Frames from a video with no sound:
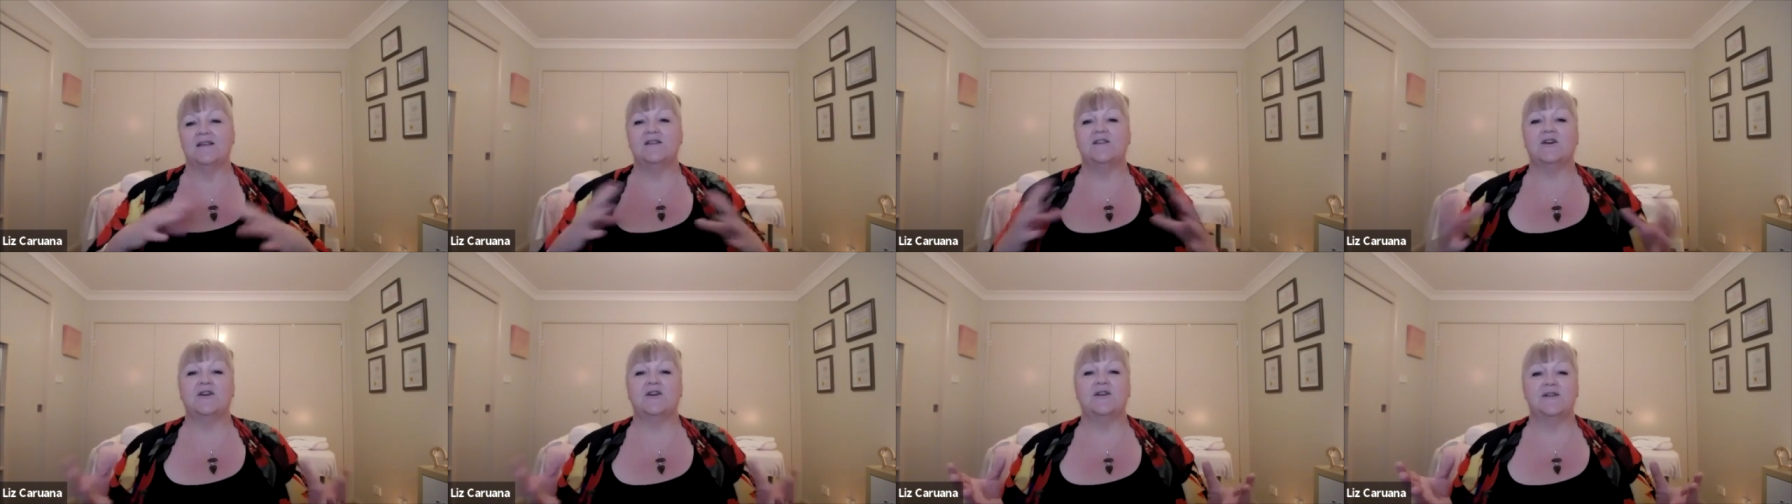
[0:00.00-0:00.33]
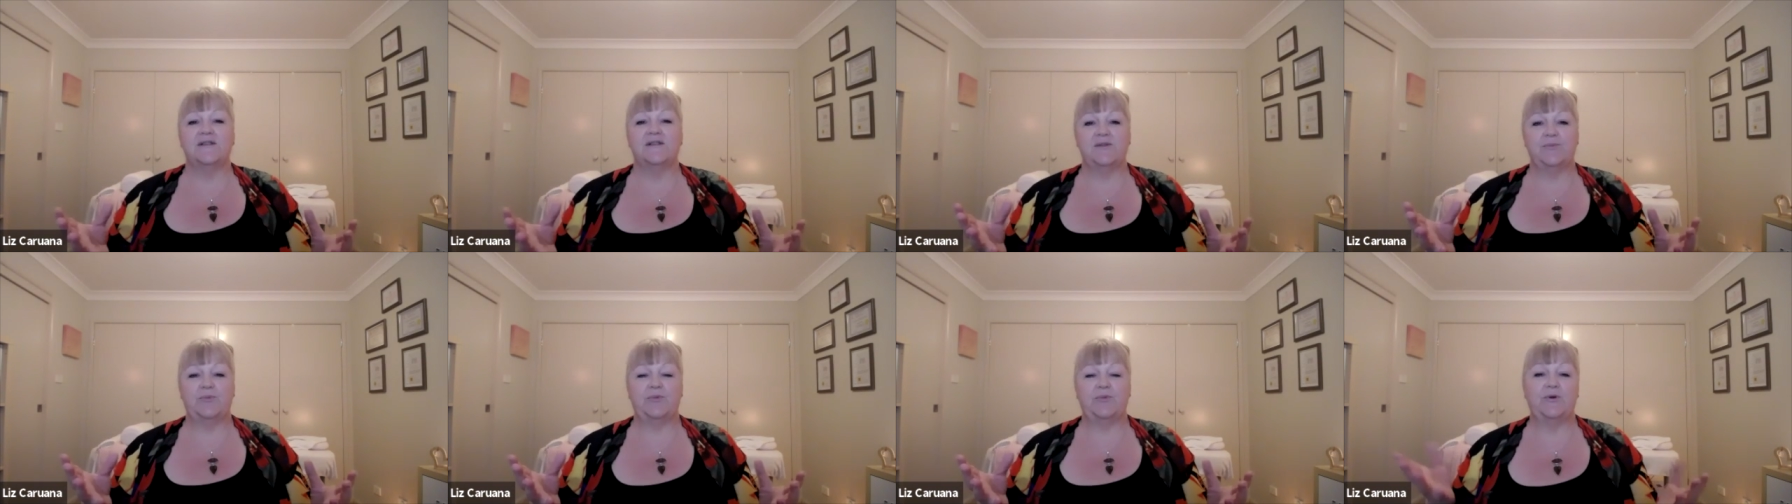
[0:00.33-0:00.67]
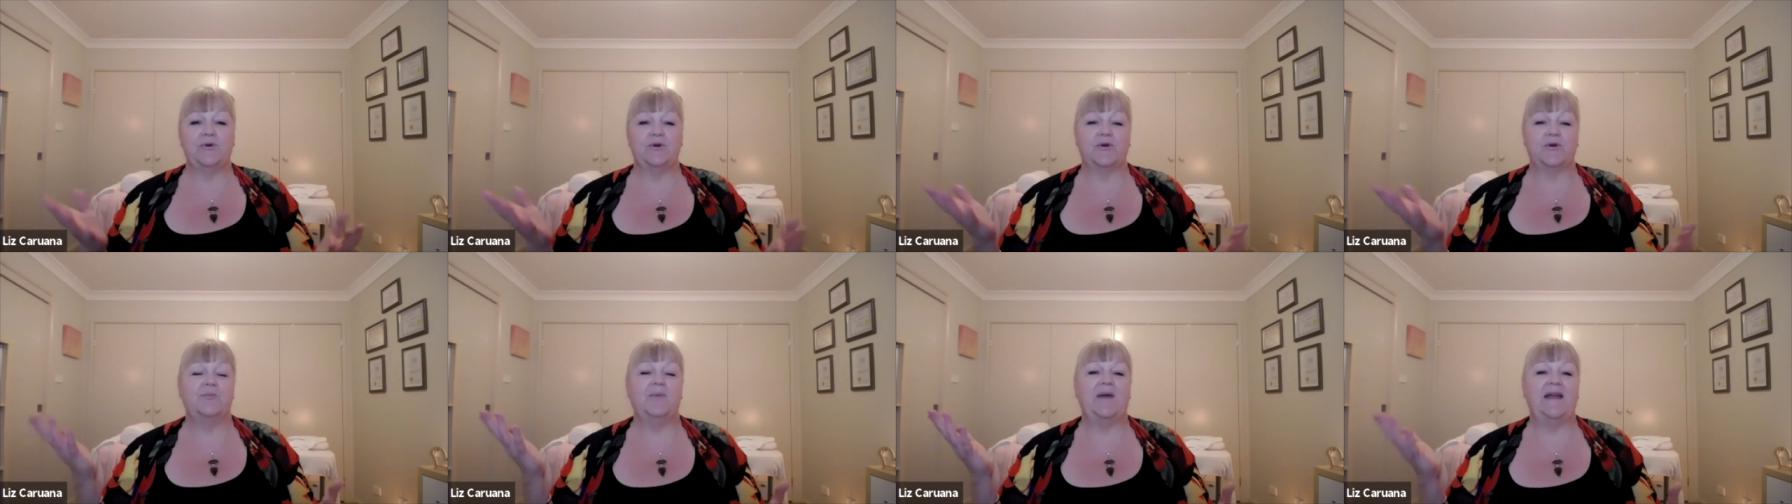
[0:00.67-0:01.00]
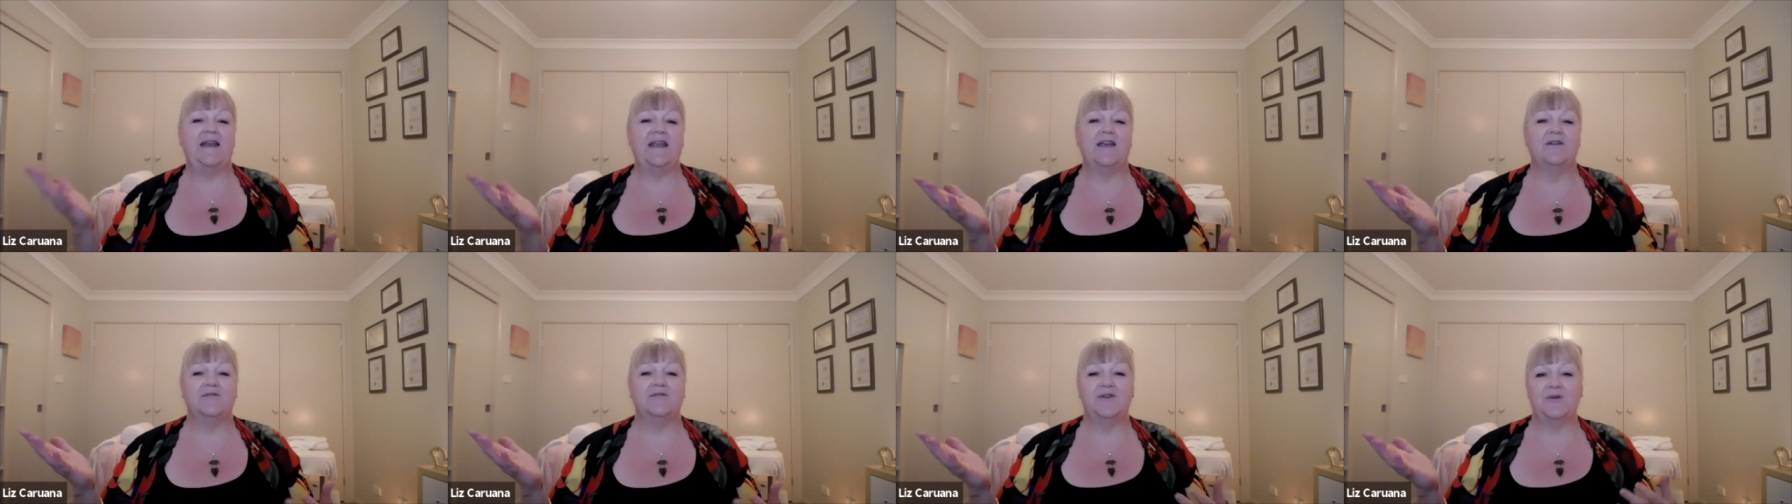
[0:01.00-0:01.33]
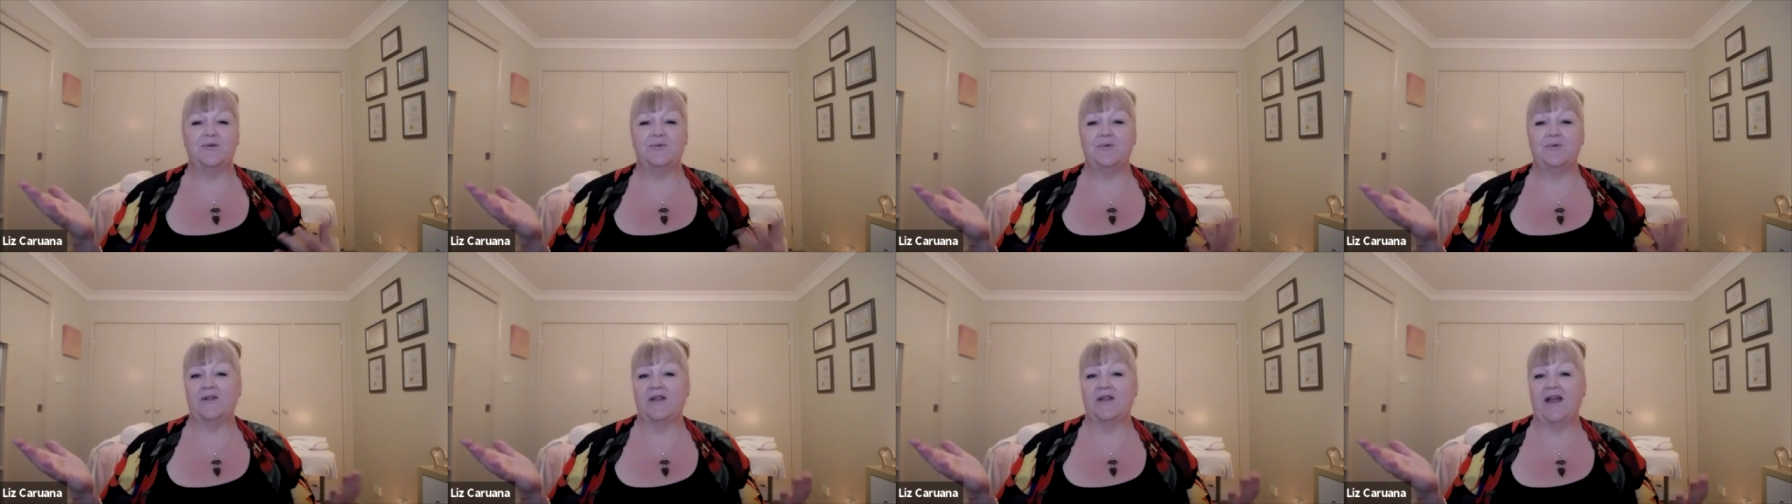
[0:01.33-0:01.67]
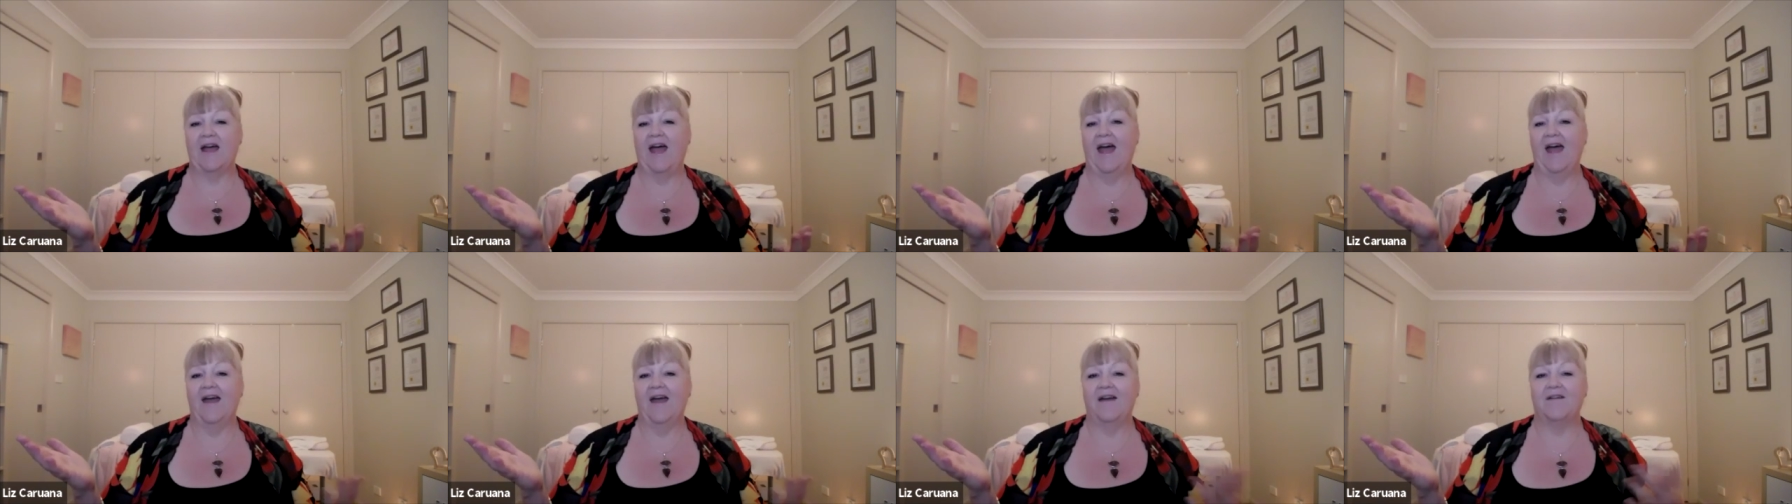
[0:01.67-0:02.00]
Donna's book, many of you will
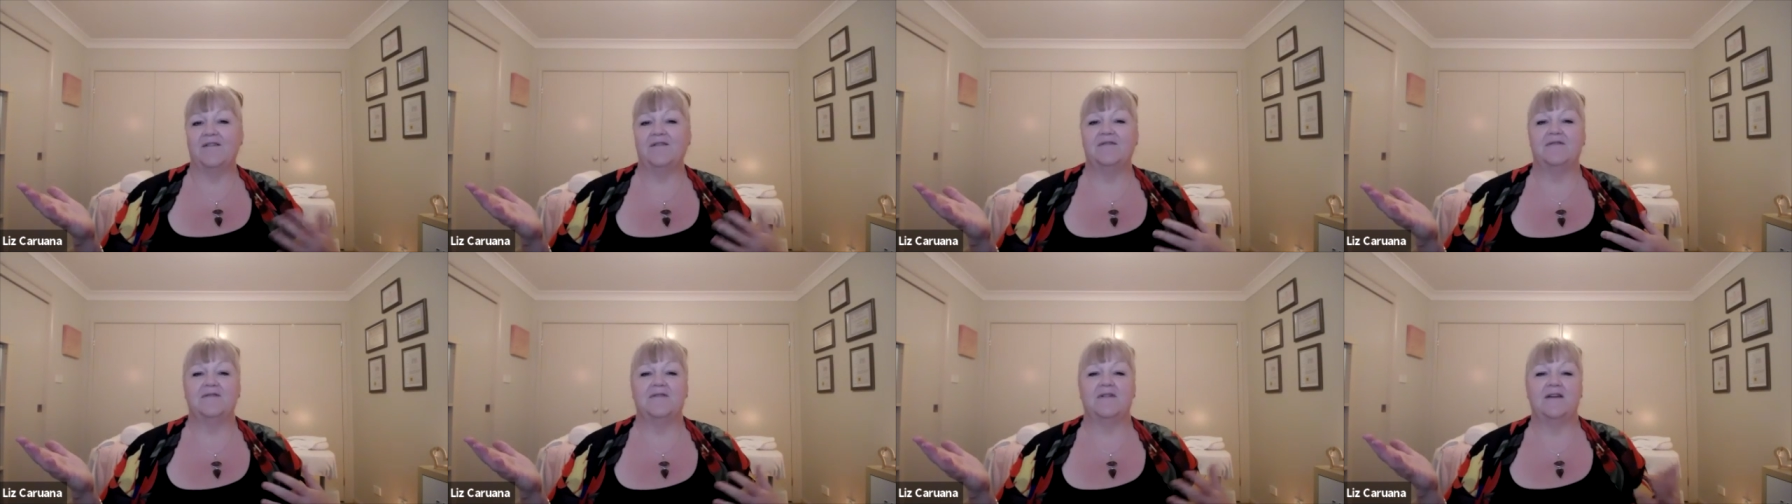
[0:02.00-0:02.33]
have